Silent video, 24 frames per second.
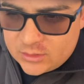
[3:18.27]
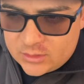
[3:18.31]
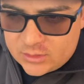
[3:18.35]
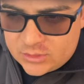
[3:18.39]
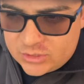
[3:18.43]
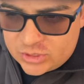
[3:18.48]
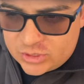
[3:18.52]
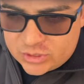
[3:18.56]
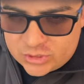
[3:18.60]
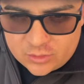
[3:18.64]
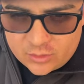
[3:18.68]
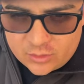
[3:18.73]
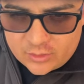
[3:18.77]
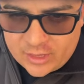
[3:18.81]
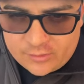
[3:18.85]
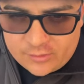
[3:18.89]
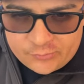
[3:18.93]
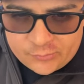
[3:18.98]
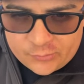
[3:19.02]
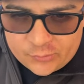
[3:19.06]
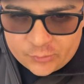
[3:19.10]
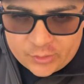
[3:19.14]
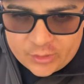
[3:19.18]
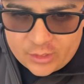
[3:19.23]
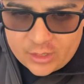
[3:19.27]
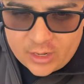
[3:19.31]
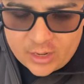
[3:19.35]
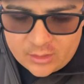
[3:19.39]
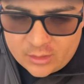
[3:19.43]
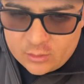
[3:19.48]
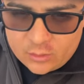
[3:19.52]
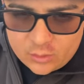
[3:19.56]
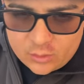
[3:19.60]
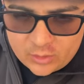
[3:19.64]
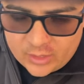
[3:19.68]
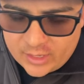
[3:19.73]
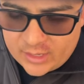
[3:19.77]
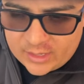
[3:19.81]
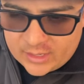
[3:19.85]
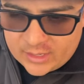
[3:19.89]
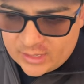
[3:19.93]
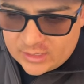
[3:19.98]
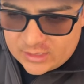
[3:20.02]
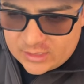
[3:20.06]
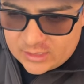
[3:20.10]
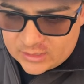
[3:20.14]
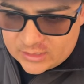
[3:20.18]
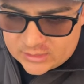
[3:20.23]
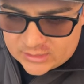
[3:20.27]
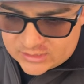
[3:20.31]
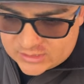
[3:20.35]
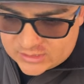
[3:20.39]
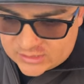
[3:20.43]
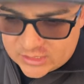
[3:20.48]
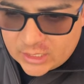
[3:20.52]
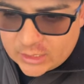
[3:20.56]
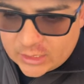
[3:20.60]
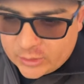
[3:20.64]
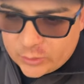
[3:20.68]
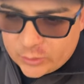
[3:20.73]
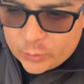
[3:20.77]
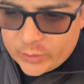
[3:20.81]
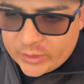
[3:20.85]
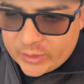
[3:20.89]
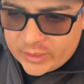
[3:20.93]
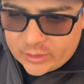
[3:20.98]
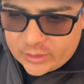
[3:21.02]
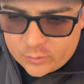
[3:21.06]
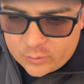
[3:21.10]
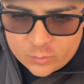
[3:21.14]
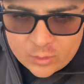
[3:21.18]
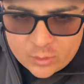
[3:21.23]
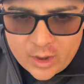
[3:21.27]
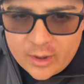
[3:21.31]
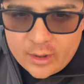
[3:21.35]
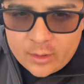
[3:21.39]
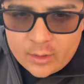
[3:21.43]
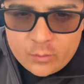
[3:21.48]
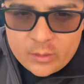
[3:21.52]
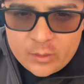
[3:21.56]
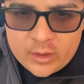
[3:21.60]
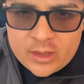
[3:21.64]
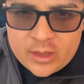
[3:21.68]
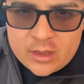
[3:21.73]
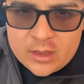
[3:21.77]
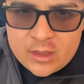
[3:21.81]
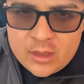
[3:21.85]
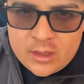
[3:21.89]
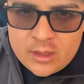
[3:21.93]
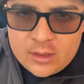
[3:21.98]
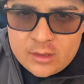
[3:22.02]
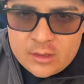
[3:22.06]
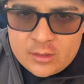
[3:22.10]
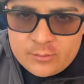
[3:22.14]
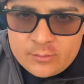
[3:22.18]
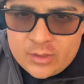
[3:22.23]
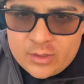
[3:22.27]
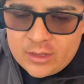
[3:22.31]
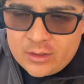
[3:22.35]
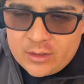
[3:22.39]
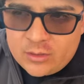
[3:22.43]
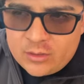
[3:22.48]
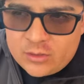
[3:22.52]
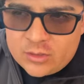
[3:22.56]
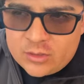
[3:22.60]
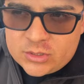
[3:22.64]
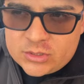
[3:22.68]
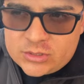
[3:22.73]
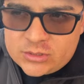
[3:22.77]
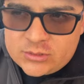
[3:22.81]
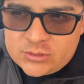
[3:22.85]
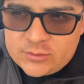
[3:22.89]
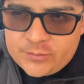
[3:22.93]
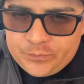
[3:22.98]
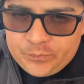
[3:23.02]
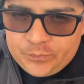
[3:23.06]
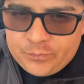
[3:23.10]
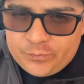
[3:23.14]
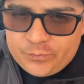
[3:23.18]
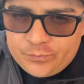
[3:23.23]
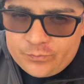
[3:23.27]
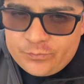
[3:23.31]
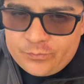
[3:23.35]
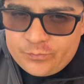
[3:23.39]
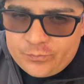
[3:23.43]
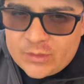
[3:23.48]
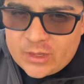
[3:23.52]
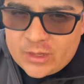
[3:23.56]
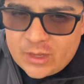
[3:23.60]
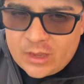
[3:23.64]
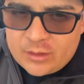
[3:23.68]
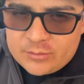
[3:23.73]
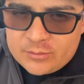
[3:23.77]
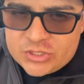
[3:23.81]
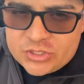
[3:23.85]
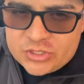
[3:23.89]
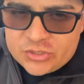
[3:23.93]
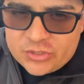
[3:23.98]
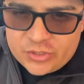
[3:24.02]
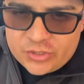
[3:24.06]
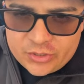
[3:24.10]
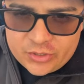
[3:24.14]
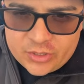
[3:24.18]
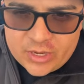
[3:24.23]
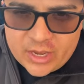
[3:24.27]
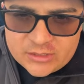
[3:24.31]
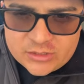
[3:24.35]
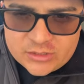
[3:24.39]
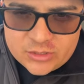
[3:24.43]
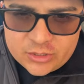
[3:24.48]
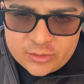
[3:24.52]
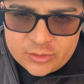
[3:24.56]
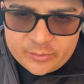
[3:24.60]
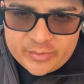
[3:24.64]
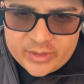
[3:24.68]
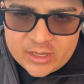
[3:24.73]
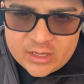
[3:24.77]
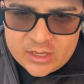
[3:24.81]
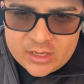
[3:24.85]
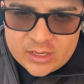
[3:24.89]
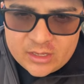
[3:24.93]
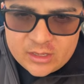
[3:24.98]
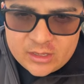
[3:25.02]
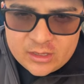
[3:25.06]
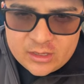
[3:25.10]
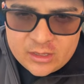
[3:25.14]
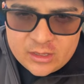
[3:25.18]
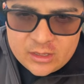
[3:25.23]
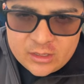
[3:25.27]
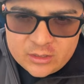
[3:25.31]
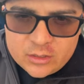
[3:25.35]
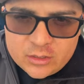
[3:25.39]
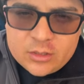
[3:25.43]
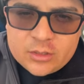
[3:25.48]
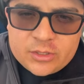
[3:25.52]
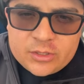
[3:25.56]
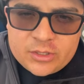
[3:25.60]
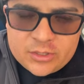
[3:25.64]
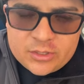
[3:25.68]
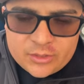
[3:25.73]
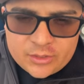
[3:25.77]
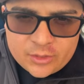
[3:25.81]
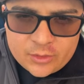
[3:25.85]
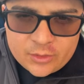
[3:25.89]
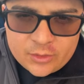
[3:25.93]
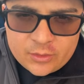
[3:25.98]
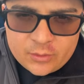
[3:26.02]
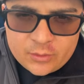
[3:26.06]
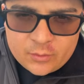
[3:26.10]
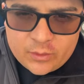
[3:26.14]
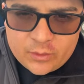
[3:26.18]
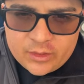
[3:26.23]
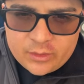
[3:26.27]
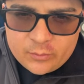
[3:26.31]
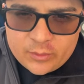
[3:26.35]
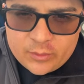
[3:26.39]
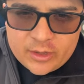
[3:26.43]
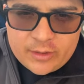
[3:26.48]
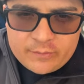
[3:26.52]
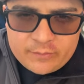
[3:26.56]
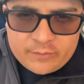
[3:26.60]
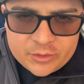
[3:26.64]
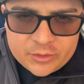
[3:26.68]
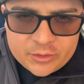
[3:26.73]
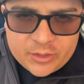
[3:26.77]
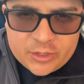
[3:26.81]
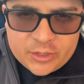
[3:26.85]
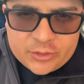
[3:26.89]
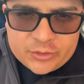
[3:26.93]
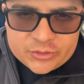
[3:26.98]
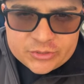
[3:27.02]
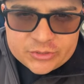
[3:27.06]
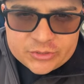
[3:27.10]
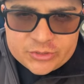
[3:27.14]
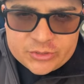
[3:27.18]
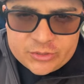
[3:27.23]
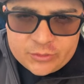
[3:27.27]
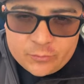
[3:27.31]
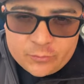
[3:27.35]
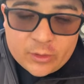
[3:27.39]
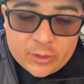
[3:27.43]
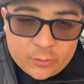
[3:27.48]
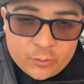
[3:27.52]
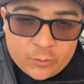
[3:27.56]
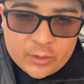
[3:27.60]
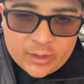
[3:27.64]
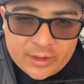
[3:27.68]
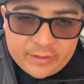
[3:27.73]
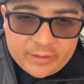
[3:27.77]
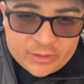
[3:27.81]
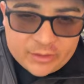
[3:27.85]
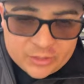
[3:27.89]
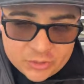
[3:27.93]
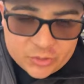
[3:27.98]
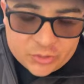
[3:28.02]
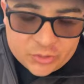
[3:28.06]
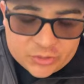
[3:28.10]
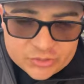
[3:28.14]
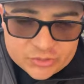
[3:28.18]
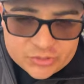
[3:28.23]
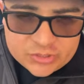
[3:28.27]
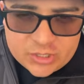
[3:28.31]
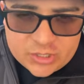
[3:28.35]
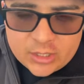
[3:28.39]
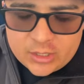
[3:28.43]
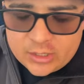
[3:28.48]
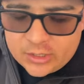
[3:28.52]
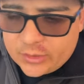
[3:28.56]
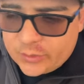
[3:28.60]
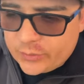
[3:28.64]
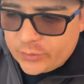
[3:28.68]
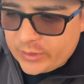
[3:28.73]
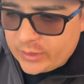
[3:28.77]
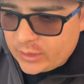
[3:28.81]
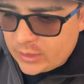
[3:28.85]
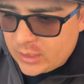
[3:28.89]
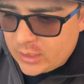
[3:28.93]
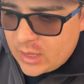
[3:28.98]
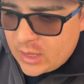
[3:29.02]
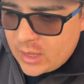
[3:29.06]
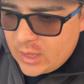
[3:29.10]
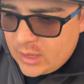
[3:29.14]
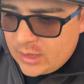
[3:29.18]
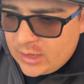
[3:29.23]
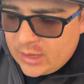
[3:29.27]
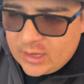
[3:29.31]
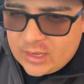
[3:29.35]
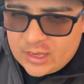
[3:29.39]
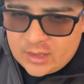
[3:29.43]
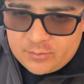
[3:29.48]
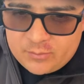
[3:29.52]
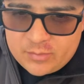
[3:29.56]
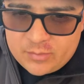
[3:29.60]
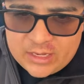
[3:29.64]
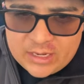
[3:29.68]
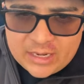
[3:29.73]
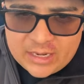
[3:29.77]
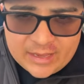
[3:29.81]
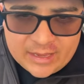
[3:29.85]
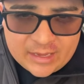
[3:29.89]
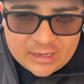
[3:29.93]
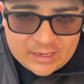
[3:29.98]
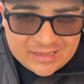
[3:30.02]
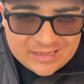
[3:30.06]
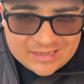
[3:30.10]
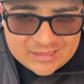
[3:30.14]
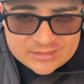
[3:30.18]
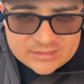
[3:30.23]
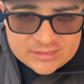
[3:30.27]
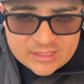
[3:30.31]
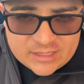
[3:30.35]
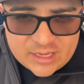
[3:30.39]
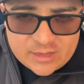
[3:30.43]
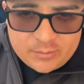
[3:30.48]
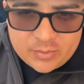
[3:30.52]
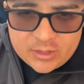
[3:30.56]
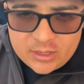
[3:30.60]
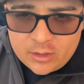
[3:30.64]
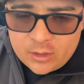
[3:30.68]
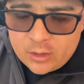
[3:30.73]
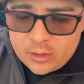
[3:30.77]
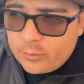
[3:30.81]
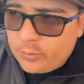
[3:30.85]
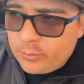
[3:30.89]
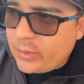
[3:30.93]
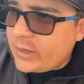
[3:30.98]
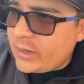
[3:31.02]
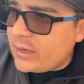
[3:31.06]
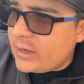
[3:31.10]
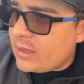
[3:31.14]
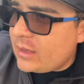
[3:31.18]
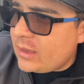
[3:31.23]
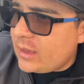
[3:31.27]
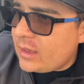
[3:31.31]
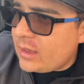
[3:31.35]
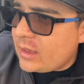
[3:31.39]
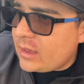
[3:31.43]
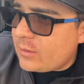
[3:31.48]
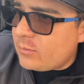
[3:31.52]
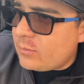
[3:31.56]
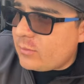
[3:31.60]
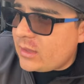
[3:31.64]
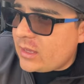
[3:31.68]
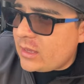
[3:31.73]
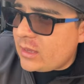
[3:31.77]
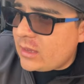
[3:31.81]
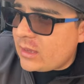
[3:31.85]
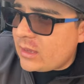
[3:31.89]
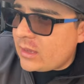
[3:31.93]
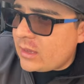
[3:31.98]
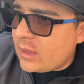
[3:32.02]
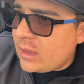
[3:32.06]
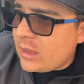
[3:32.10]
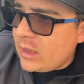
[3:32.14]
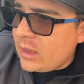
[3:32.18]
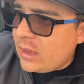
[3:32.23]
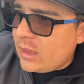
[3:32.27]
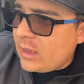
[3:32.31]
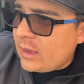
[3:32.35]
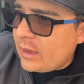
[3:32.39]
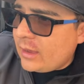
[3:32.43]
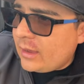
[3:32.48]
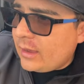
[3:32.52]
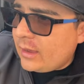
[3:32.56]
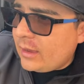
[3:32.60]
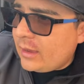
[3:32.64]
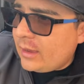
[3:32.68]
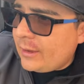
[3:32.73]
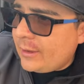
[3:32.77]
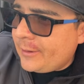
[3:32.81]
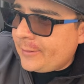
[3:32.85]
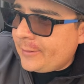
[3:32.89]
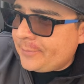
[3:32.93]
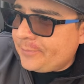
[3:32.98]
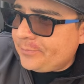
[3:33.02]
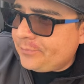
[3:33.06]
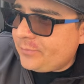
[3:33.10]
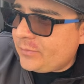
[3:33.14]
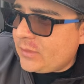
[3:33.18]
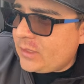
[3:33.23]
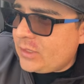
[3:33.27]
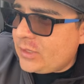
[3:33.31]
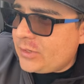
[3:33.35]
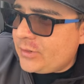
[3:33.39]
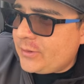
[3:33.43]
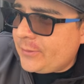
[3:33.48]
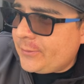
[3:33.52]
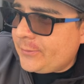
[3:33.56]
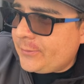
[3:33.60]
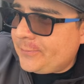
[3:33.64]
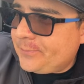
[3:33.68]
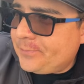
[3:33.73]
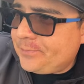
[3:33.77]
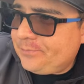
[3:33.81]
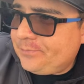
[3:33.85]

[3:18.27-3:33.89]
just go ahead for like go ahead and, and start doing it right away because I'm sure you guys gonna be good you know with whatever you're gonna with whatever you're gonna start doing it can be like a landscaping company it can be um, you know